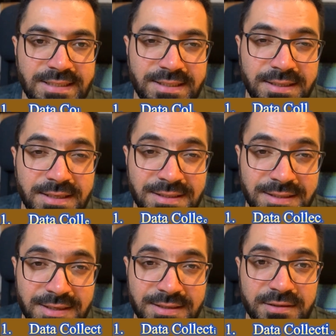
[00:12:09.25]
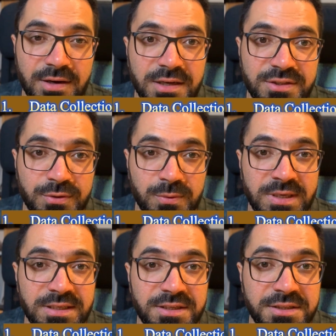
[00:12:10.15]
Statistics guides you
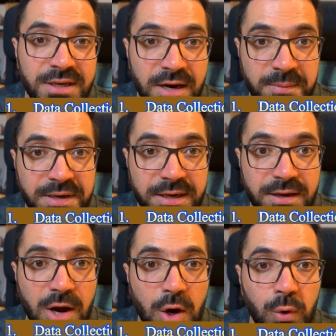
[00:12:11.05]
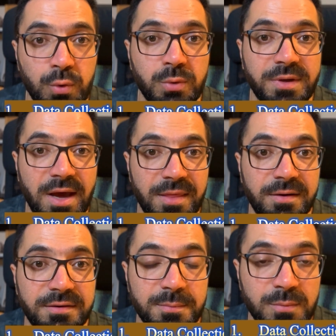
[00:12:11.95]
in determining how to
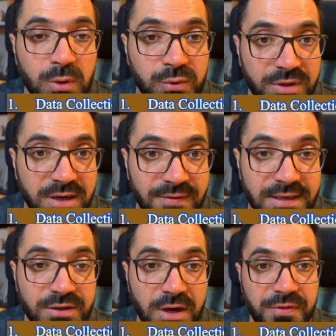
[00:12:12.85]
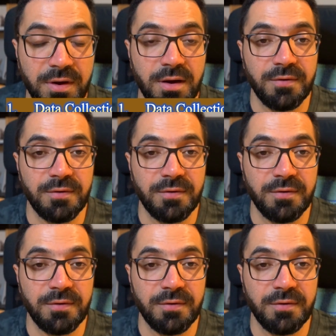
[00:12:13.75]
gather the most relevant data.